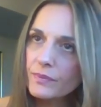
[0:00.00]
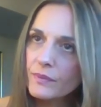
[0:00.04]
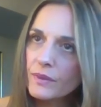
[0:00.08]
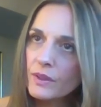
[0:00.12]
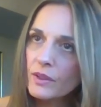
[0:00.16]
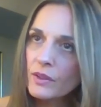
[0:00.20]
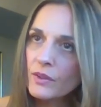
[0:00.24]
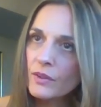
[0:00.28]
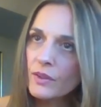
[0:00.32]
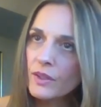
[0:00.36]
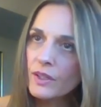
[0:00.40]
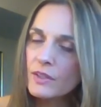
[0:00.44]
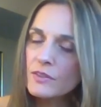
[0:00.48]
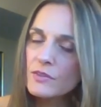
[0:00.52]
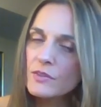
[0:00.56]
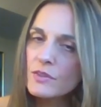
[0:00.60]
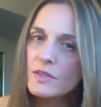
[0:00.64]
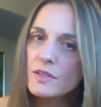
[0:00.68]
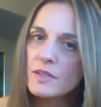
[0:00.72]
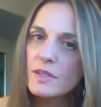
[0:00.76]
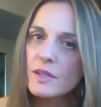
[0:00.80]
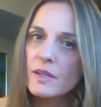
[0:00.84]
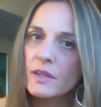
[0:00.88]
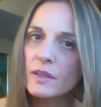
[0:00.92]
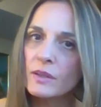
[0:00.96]

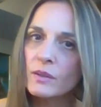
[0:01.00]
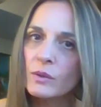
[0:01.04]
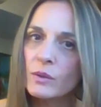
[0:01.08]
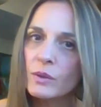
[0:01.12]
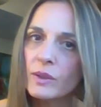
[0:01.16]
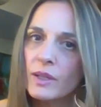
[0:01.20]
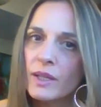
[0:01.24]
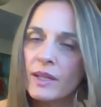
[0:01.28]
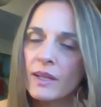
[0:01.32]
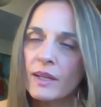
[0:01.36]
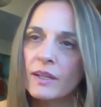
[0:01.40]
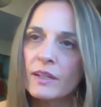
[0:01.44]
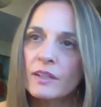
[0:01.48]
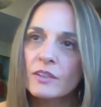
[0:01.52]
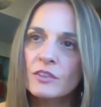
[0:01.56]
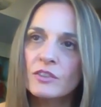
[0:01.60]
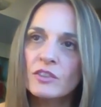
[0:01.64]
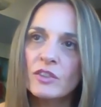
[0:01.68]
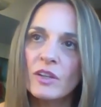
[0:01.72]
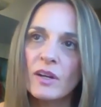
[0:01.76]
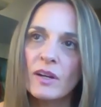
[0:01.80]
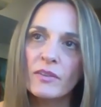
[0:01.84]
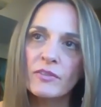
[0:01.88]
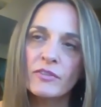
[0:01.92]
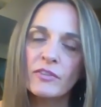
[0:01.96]
interested in looking at your
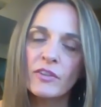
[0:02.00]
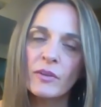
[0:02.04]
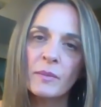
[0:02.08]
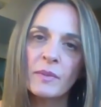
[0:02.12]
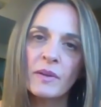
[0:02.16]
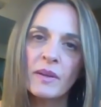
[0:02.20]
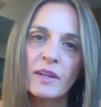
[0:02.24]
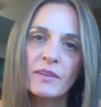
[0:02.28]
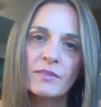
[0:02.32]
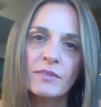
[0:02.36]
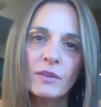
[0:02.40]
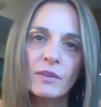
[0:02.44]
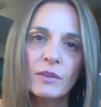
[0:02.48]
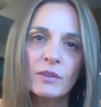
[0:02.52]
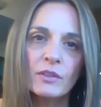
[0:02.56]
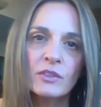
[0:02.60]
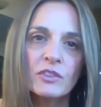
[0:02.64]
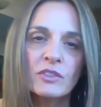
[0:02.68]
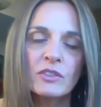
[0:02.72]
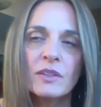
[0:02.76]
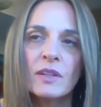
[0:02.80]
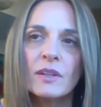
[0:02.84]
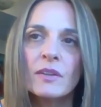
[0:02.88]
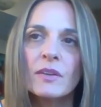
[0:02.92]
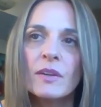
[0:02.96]
chart from an
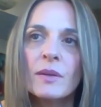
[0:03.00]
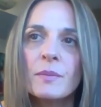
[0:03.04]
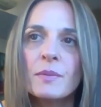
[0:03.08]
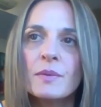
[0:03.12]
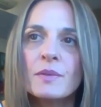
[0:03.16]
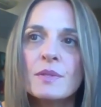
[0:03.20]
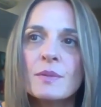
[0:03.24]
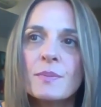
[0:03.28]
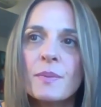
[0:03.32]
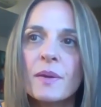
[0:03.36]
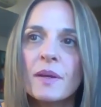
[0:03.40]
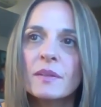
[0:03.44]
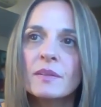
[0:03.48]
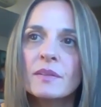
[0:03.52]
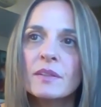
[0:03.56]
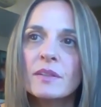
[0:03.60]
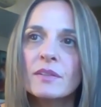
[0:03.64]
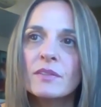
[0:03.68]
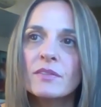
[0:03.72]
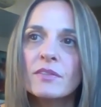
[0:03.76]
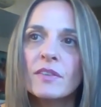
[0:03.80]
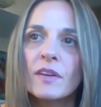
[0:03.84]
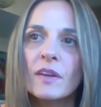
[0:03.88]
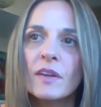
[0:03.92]
evolutionary perspective,